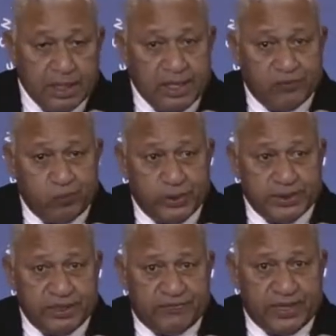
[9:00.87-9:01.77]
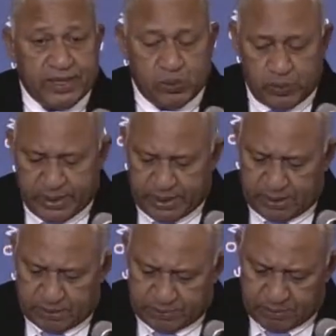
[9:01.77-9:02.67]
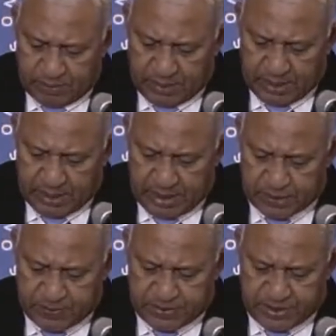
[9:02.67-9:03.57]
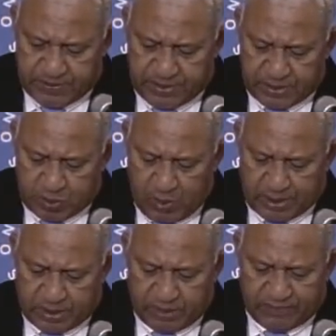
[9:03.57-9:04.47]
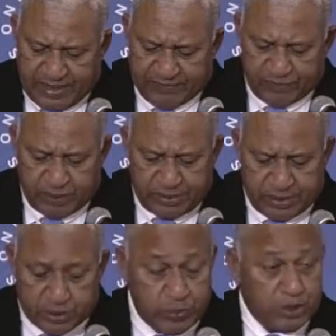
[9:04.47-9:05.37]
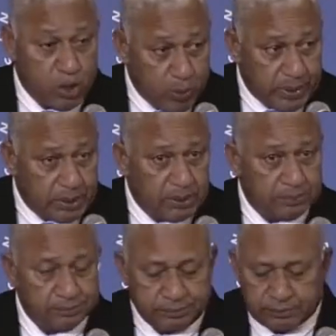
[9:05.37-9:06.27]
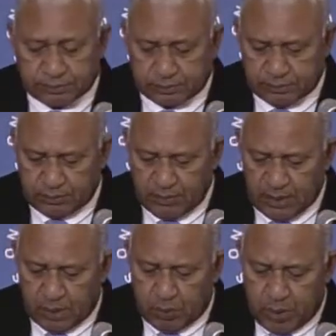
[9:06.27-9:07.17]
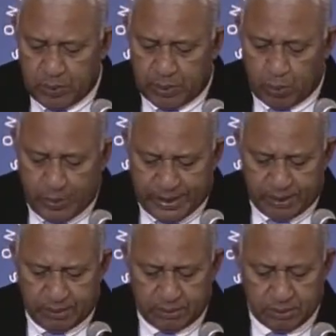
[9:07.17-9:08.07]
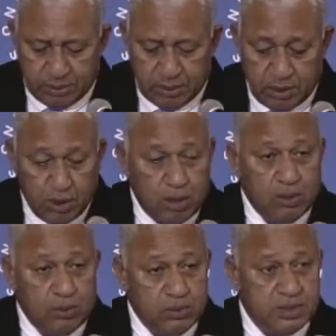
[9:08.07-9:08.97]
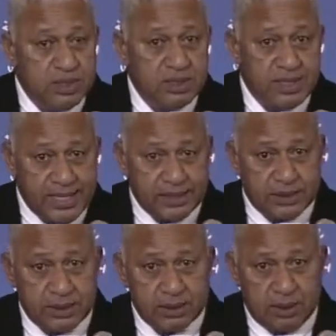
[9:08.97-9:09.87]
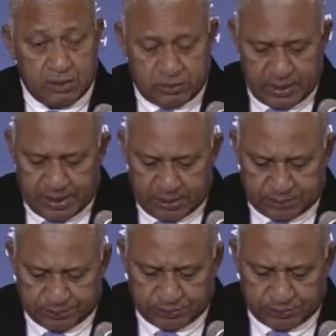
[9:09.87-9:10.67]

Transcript: If we define winning as preserving the quality life on Earth as we know it, we will win or lose this race altogether.